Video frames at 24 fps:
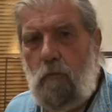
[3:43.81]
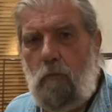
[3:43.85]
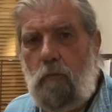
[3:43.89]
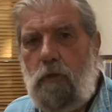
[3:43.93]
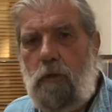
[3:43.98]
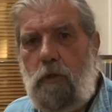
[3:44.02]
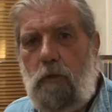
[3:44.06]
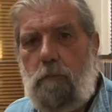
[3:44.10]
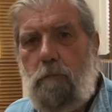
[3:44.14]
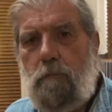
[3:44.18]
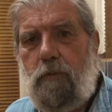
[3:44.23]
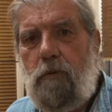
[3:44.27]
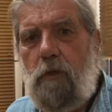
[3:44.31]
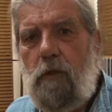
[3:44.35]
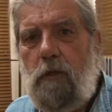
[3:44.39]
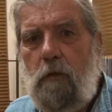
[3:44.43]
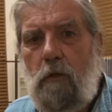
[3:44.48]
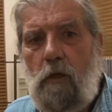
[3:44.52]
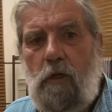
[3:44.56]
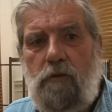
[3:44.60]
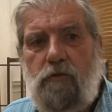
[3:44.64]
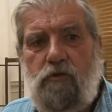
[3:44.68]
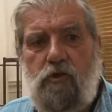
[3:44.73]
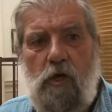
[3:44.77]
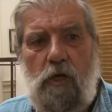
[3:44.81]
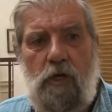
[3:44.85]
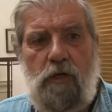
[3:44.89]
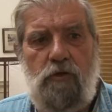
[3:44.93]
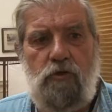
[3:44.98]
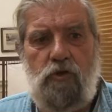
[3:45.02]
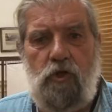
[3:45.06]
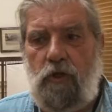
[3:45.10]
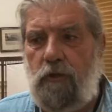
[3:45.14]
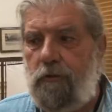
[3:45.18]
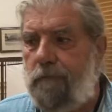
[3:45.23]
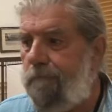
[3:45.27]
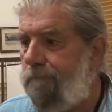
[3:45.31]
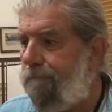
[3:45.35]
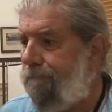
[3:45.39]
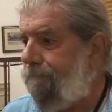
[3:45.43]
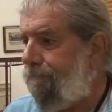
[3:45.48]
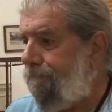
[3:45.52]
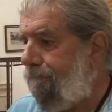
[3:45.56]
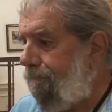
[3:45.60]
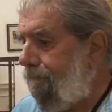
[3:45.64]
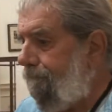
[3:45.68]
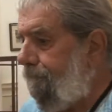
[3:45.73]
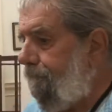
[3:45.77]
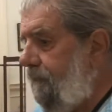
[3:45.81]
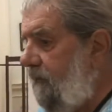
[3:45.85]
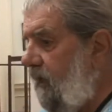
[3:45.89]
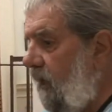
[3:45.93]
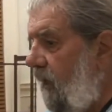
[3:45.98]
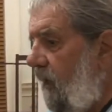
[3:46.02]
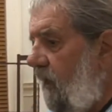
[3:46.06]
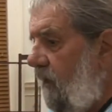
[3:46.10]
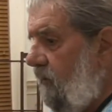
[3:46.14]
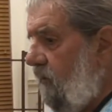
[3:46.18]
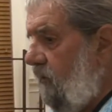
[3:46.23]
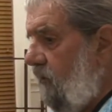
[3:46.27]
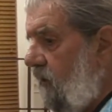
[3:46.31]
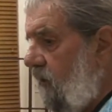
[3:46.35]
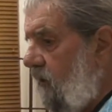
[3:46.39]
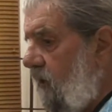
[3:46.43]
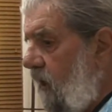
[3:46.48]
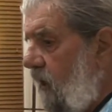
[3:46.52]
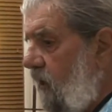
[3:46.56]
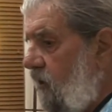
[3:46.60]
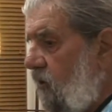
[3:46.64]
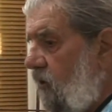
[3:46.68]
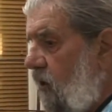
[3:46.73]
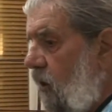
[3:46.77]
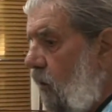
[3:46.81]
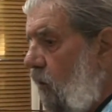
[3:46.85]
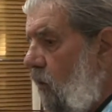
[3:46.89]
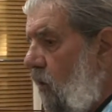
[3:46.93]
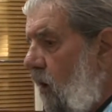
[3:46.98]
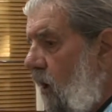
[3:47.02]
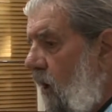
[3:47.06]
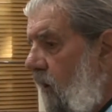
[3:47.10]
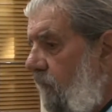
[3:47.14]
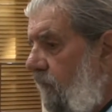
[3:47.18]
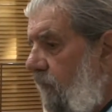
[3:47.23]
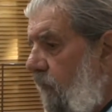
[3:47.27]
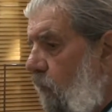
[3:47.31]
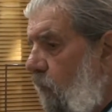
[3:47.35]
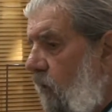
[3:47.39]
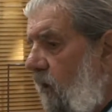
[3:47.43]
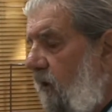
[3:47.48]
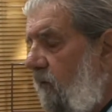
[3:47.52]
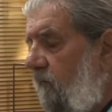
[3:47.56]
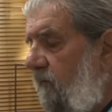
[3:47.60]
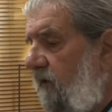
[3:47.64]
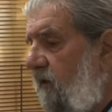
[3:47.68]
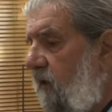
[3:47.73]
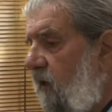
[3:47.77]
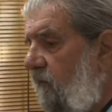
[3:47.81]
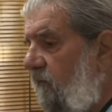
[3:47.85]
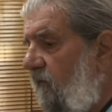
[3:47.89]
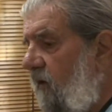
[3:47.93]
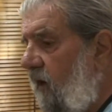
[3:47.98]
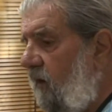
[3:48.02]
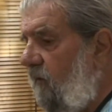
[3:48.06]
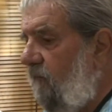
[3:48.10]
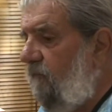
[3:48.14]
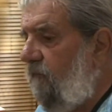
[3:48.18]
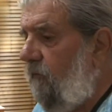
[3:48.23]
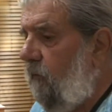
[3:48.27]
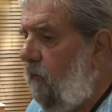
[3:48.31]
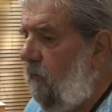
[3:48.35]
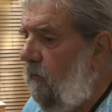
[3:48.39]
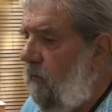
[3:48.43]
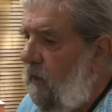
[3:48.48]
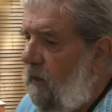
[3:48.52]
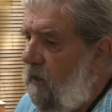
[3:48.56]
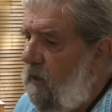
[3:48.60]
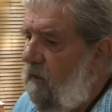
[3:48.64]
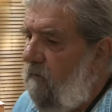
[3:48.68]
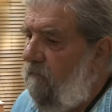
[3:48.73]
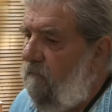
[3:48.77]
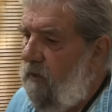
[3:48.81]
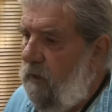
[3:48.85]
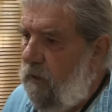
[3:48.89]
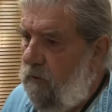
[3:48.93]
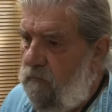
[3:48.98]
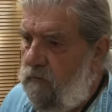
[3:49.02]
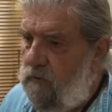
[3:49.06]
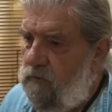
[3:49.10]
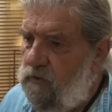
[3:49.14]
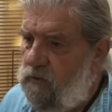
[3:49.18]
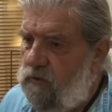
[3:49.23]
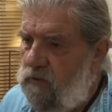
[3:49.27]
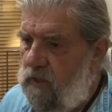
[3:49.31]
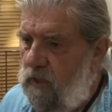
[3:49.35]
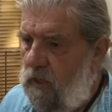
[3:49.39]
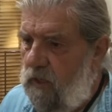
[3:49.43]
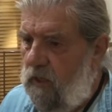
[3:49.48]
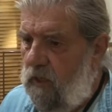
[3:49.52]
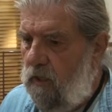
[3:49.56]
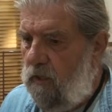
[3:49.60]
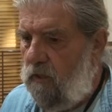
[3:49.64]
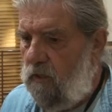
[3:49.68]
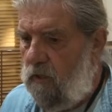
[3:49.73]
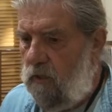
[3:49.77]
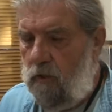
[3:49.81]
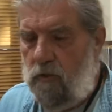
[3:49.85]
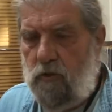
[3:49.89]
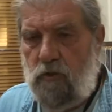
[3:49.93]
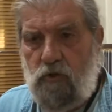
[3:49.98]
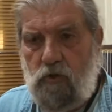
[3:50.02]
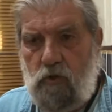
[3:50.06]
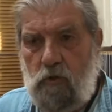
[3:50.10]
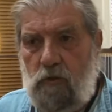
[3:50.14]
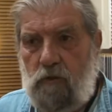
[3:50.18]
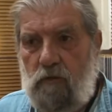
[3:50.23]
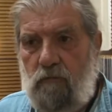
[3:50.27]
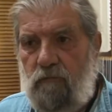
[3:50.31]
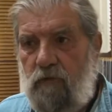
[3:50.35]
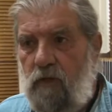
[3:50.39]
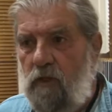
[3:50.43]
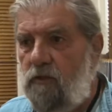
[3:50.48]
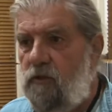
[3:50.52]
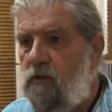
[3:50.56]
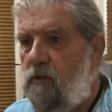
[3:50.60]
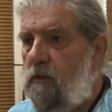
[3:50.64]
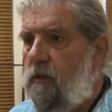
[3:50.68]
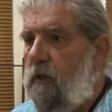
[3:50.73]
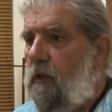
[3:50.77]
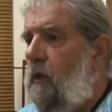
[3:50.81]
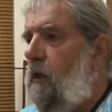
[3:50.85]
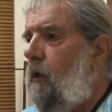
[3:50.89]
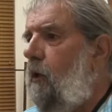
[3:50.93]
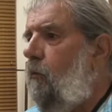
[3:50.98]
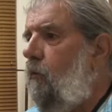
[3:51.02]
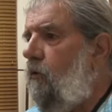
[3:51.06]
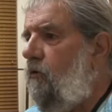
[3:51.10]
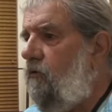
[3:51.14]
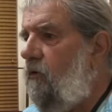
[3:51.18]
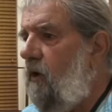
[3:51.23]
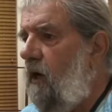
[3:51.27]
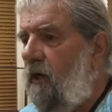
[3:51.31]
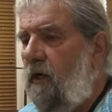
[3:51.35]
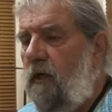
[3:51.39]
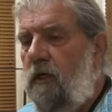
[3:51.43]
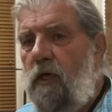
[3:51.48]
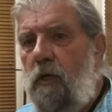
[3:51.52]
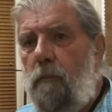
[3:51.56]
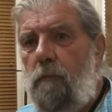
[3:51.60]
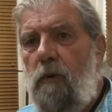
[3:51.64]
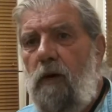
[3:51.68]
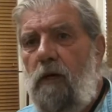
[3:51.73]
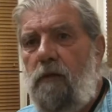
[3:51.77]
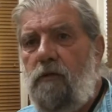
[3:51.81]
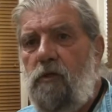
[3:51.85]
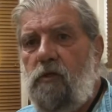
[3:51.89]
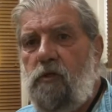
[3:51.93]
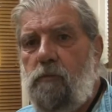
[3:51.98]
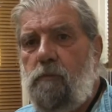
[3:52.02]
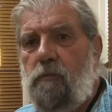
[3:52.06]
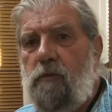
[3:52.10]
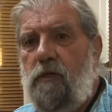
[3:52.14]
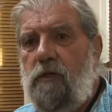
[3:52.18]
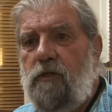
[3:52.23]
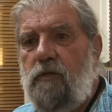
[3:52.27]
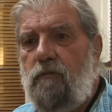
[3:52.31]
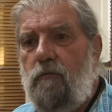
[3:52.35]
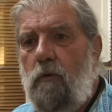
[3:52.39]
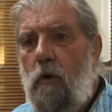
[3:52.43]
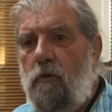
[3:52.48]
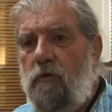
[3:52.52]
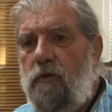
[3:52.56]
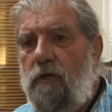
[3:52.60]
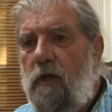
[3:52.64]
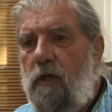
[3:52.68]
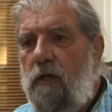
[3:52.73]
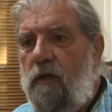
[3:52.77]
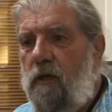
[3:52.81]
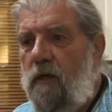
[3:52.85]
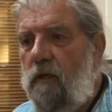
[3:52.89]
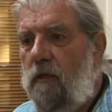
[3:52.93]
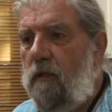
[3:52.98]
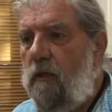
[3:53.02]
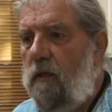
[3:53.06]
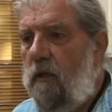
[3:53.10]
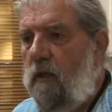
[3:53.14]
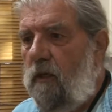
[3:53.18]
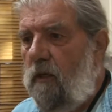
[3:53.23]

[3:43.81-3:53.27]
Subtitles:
We plan on changing as the days go on for whatever the event, for Veterans Day and other certain events. We try to keep our displays rotating.